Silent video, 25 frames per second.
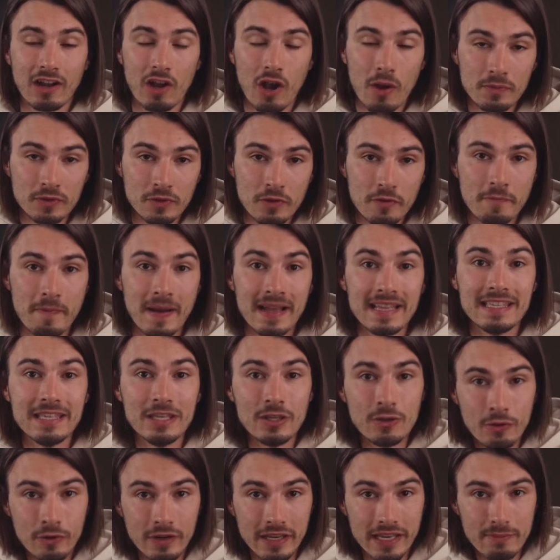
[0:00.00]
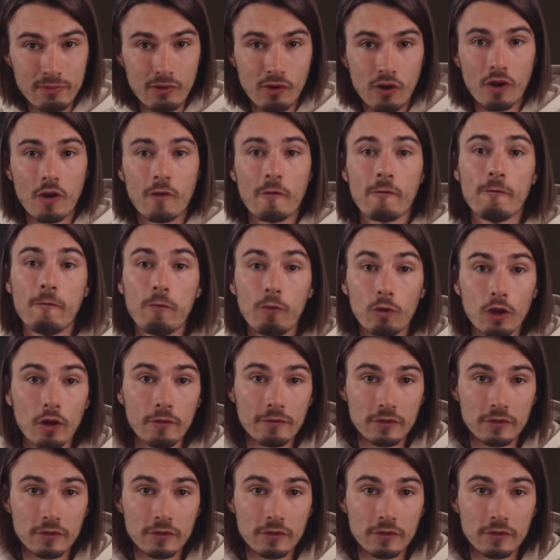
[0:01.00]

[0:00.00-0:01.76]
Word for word: that comes with my new ebook full